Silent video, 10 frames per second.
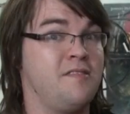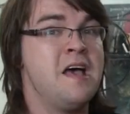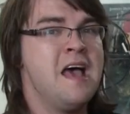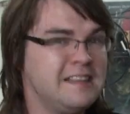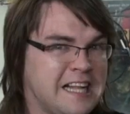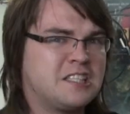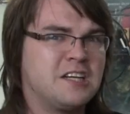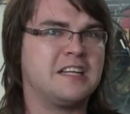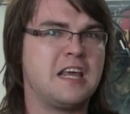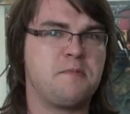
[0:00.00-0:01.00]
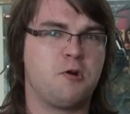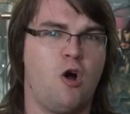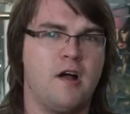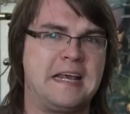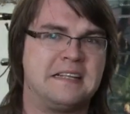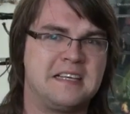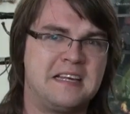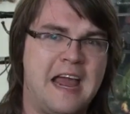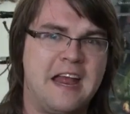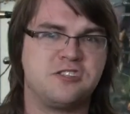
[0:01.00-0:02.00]
and that's good to keep your audience
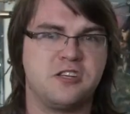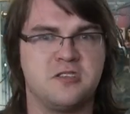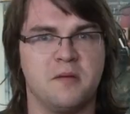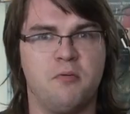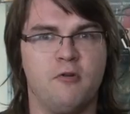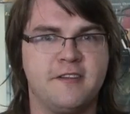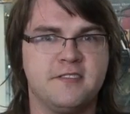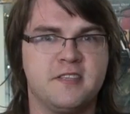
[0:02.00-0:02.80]
engaged in some points.